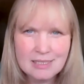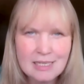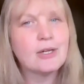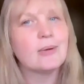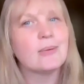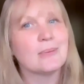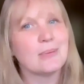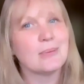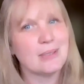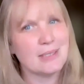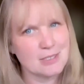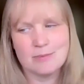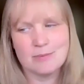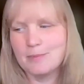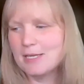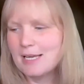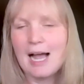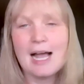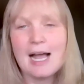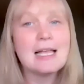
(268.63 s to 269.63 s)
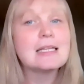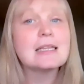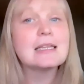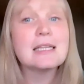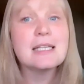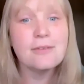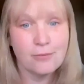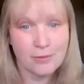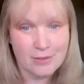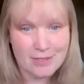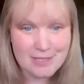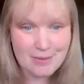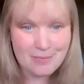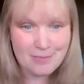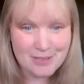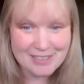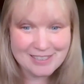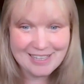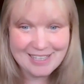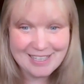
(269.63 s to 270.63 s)
I know, trust me, I live with
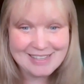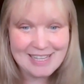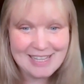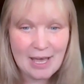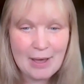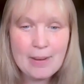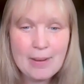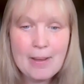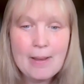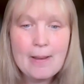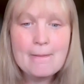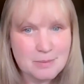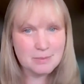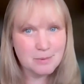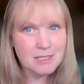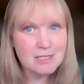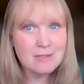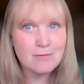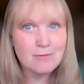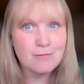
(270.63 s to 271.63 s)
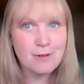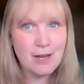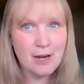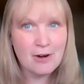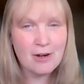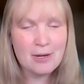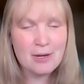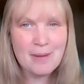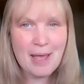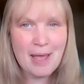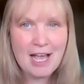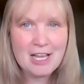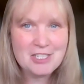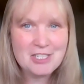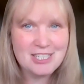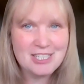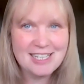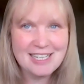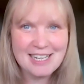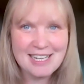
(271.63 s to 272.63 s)
somebody like that. My husband is very
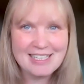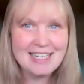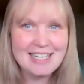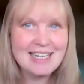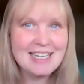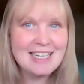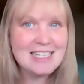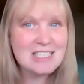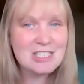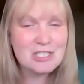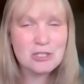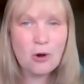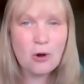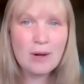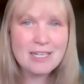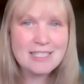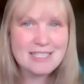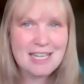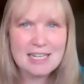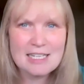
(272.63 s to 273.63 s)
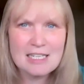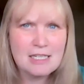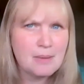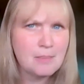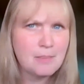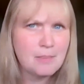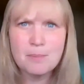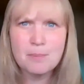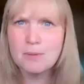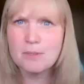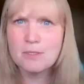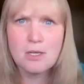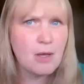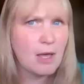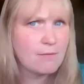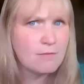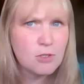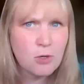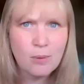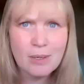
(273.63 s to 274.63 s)
passionate and he gets so excited, and people
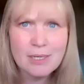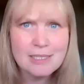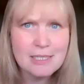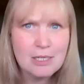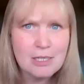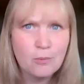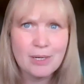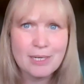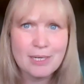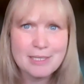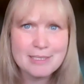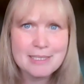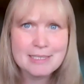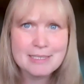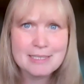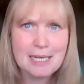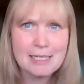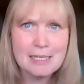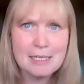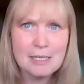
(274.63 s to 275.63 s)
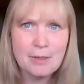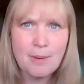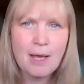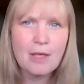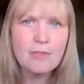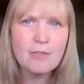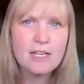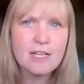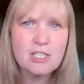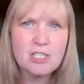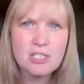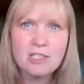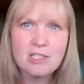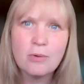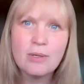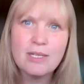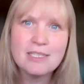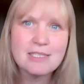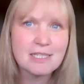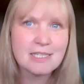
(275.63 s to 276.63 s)
don't have no idea what he's excited about. They
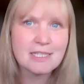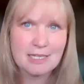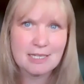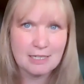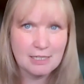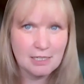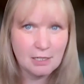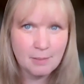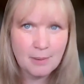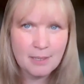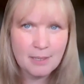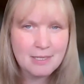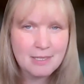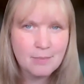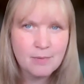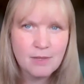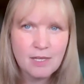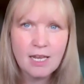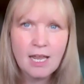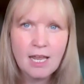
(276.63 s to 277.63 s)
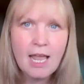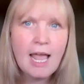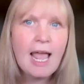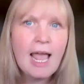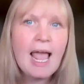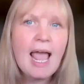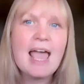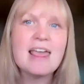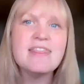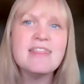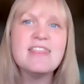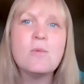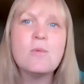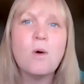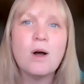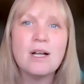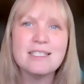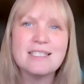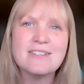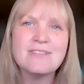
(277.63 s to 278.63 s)
just know he's excited about something and
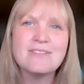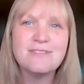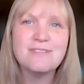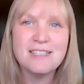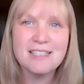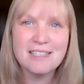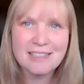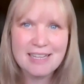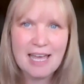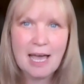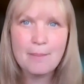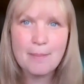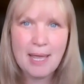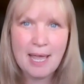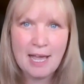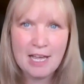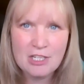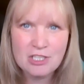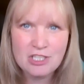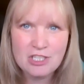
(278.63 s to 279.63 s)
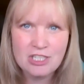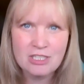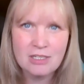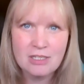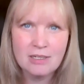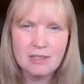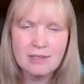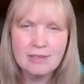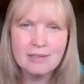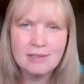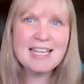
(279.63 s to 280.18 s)
they want to feel that passion.